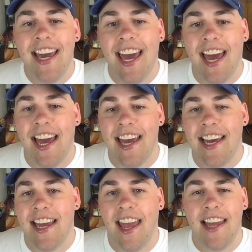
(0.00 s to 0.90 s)

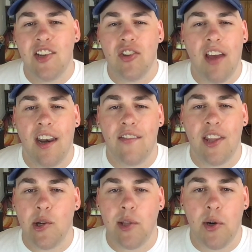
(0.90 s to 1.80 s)
And just kind of
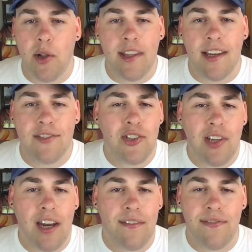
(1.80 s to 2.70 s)
other little things, just
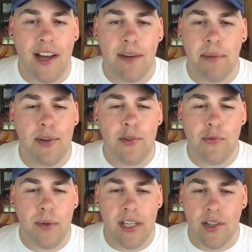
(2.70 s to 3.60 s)
kind of fun, but it was
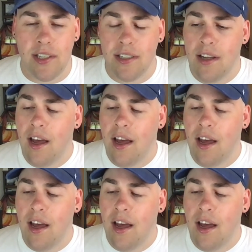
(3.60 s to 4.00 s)
weird.